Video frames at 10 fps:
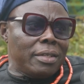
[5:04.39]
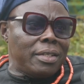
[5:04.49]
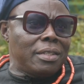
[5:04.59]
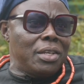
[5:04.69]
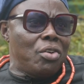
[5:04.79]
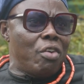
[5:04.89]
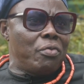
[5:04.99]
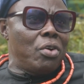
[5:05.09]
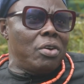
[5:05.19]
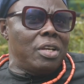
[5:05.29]
I think the
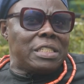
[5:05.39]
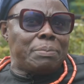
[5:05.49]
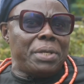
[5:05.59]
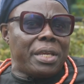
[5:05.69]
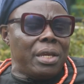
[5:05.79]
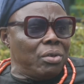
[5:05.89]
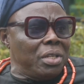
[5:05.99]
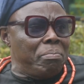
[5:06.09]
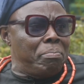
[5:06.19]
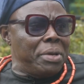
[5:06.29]
governor is speaking on
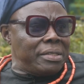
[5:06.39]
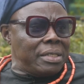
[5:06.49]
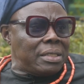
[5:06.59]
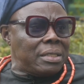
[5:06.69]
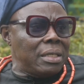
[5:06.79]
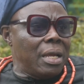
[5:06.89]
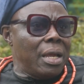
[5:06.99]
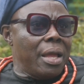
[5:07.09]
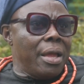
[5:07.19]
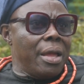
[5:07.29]
the basis
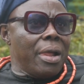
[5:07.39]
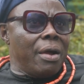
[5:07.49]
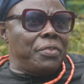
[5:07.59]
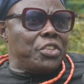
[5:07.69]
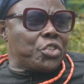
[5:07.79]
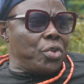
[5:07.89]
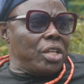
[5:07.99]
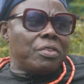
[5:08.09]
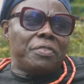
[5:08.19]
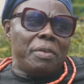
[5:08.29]
of the
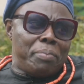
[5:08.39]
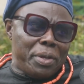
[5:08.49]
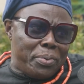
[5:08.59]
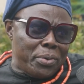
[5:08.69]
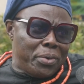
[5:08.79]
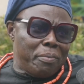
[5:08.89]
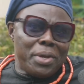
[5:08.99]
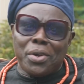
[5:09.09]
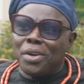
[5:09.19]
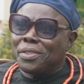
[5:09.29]
strength of the people,
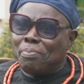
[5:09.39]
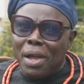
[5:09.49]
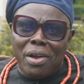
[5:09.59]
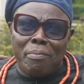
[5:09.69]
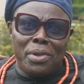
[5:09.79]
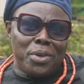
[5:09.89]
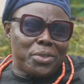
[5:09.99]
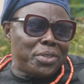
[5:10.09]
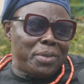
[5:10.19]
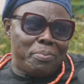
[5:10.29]
because power
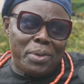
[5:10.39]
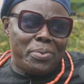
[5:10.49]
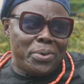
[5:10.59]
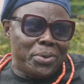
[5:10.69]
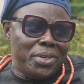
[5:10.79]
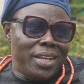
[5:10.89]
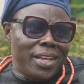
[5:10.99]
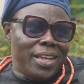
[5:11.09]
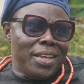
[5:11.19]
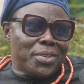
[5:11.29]
belongs to the people.
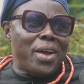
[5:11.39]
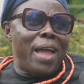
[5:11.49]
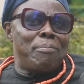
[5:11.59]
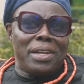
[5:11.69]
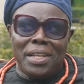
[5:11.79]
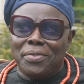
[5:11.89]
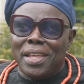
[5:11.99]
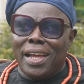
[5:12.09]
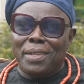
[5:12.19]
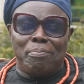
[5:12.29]
So I believe
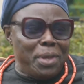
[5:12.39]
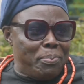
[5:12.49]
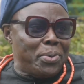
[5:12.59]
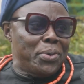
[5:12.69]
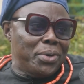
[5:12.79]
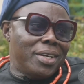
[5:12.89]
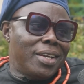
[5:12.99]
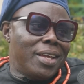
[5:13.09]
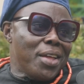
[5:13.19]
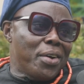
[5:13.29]
that the people
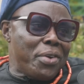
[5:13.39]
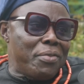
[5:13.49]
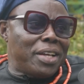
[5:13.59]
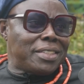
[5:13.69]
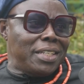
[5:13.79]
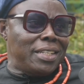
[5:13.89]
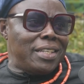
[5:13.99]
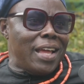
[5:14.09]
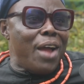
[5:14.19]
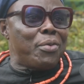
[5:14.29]
of River State
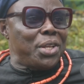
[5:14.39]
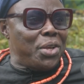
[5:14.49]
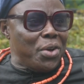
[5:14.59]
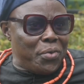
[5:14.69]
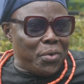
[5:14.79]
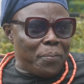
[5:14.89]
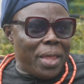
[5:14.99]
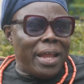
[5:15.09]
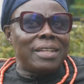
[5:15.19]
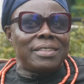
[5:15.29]
are with the governor.
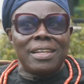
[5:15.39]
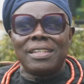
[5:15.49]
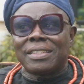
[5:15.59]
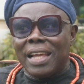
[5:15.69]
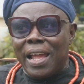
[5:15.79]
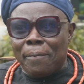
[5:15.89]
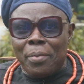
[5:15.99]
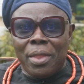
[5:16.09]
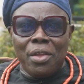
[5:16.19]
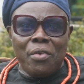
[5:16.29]
And I think it's time
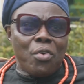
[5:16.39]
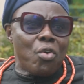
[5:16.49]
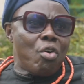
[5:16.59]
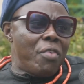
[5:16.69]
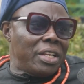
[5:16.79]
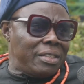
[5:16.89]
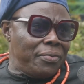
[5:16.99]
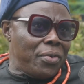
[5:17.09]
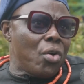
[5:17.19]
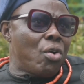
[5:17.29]
for
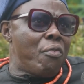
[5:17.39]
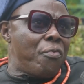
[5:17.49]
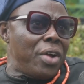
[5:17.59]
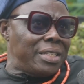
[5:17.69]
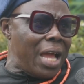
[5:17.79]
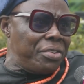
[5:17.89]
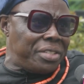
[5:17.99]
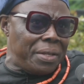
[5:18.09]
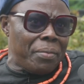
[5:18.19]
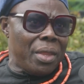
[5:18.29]

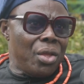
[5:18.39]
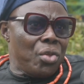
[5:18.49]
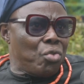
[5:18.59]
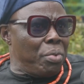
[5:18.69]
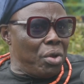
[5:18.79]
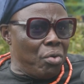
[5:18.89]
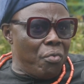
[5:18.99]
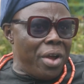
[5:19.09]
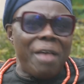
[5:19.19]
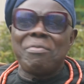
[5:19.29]
godfatherism to be
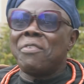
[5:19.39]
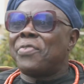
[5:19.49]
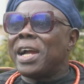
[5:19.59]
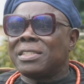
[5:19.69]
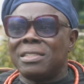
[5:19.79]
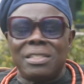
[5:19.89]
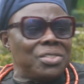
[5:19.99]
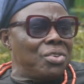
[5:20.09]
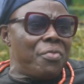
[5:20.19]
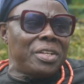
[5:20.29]
over. I've been fighting
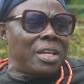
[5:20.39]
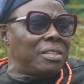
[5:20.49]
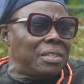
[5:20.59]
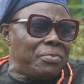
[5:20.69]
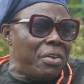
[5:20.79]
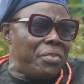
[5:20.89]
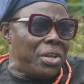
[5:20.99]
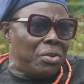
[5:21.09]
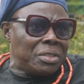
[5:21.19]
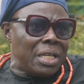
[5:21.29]
this godfatherism for a
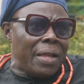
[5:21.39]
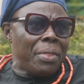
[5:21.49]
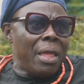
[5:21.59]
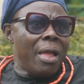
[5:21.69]
very long time.